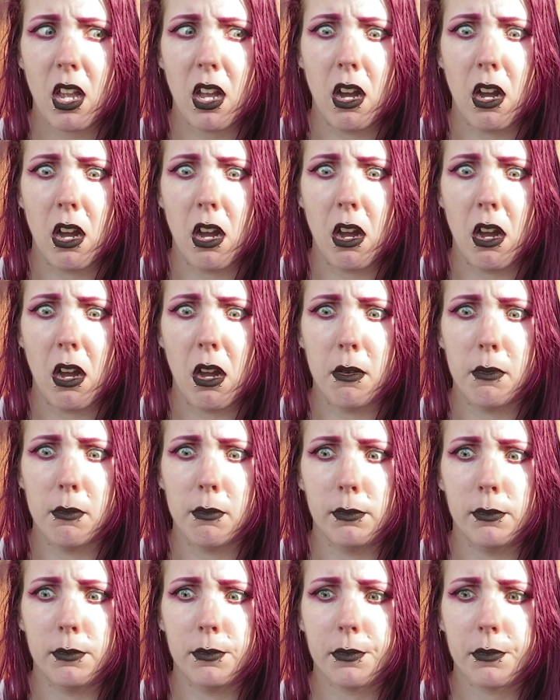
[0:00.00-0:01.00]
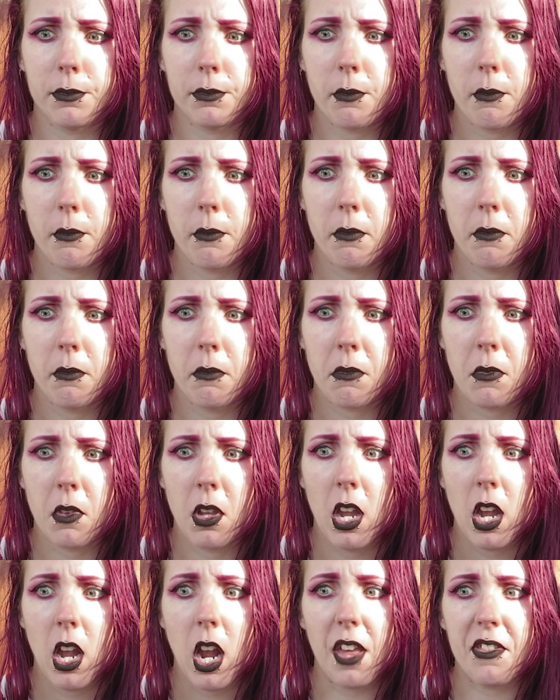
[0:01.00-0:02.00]
I
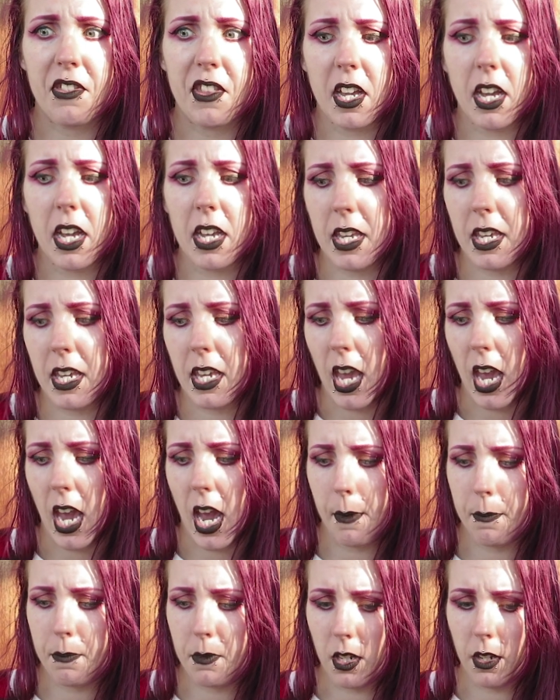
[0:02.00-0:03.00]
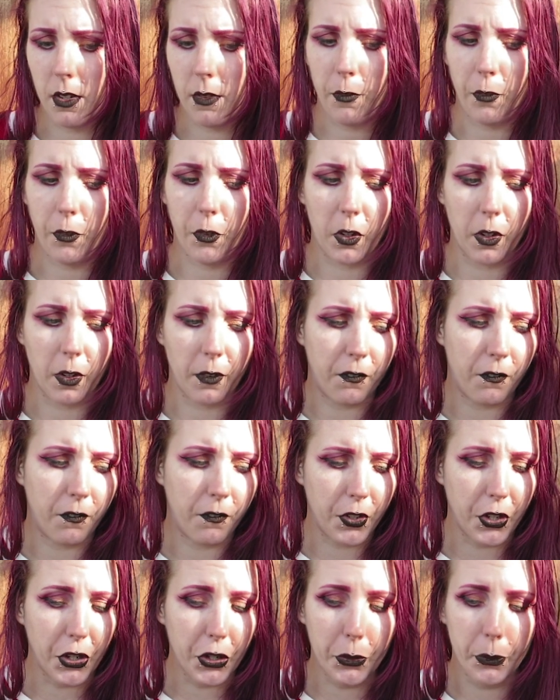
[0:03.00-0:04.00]
think I kept it for a
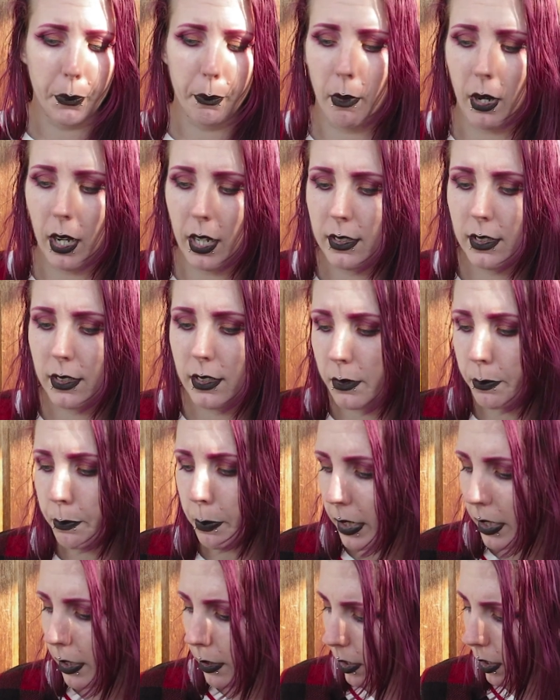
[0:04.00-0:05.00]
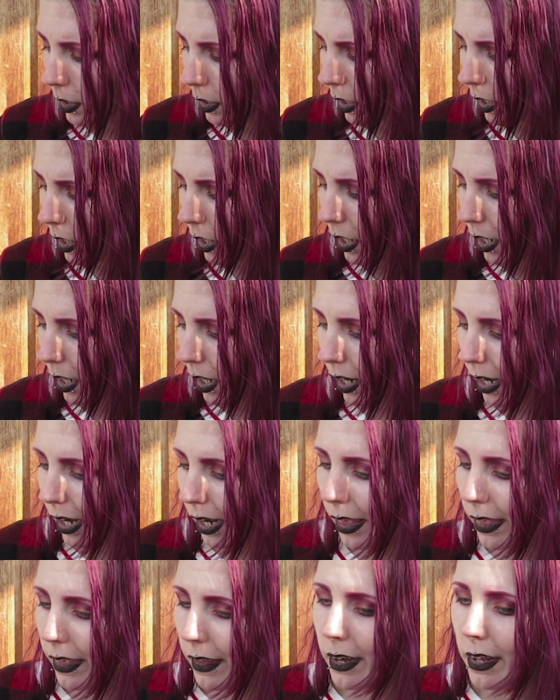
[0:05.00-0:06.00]
few months, but it,
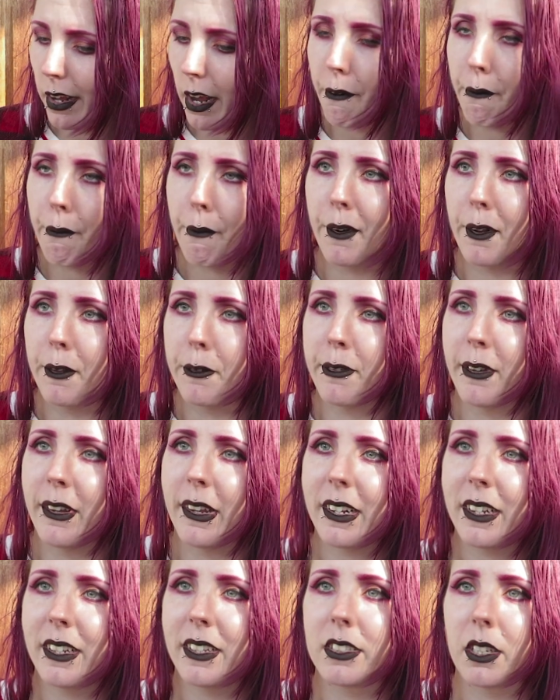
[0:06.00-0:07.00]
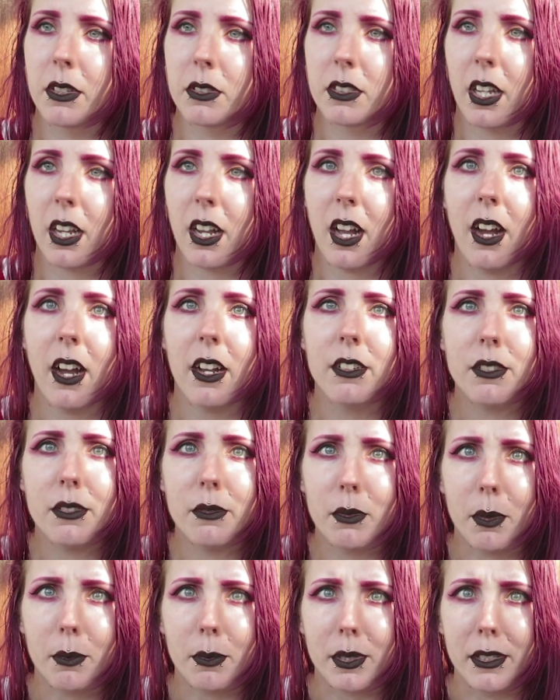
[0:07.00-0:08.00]
and then I got rid of it because I was like, I don't
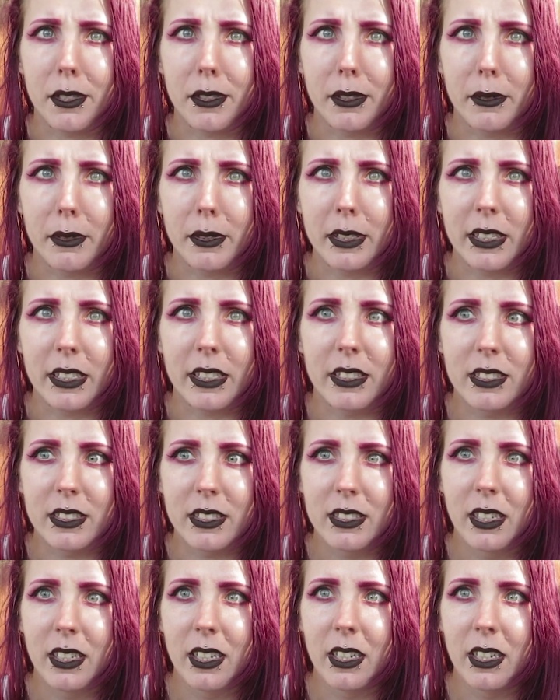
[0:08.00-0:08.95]
know what I'm gonna do with this.